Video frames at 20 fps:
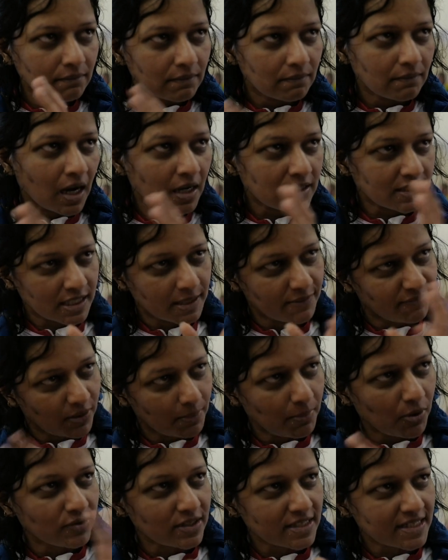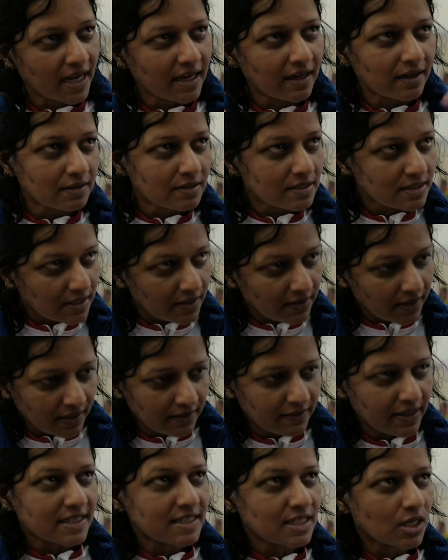asked yeah. him about the cyclist, and
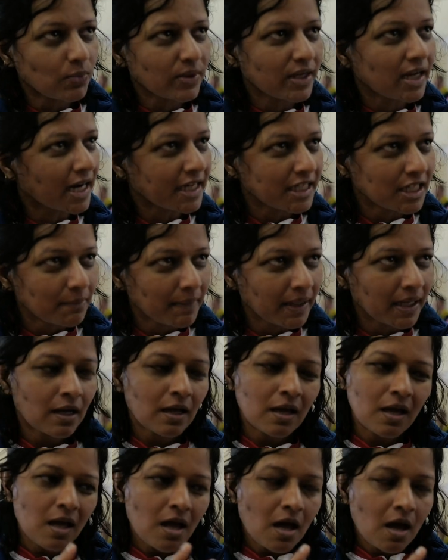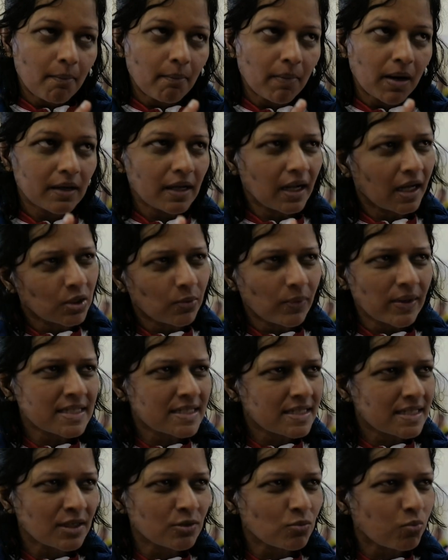then that's how he guided me. But
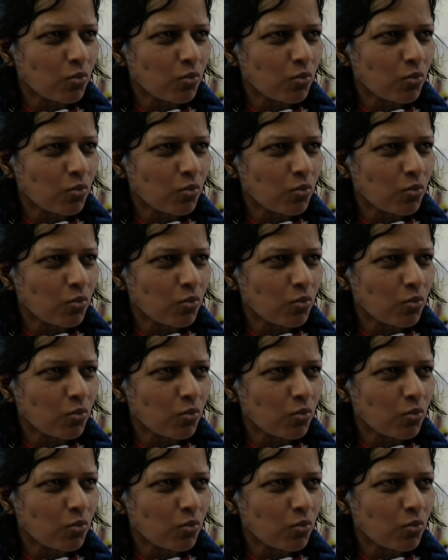otherwise, it